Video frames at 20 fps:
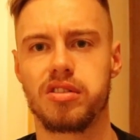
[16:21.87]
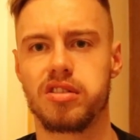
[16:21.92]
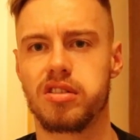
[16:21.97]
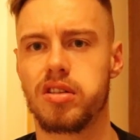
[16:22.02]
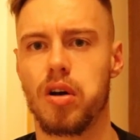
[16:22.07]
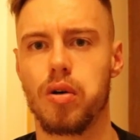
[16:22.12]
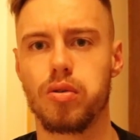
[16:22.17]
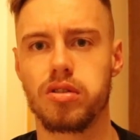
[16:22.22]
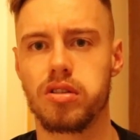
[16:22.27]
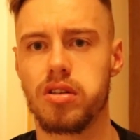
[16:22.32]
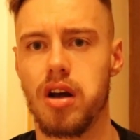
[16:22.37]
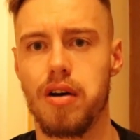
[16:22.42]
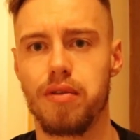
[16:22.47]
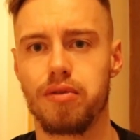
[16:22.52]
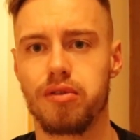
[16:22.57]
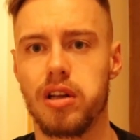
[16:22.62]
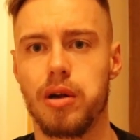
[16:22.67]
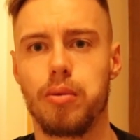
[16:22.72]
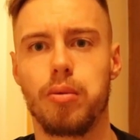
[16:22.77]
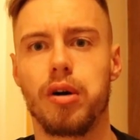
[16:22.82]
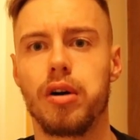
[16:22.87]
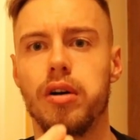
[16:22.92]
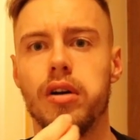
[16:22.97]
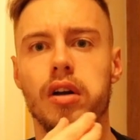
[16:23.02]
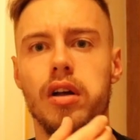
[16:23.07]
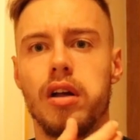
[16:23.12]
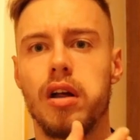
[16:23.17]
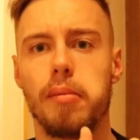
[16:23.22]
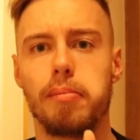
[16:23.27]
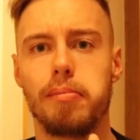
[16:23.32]
so soft they were
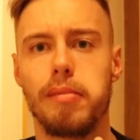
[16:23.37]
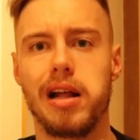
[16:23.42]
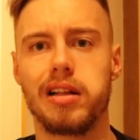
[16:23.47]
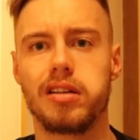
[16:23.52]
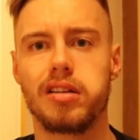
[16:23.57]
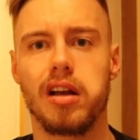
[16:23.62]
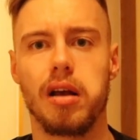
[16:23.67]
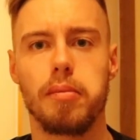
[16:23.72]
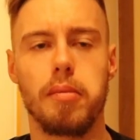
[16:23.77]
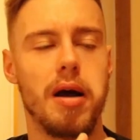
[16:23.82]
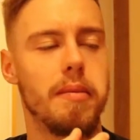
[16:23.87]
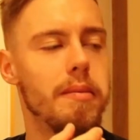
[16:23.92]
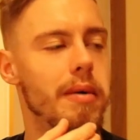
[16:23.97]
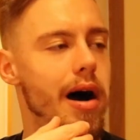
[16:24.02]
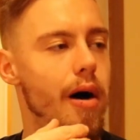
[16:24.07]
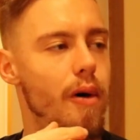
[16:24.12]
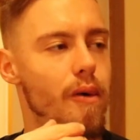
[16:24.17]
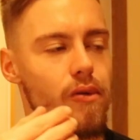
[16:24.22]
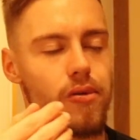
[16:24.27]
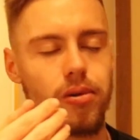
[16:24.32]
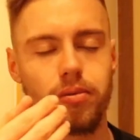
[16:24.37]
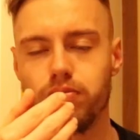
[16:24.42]
melting in my mouth.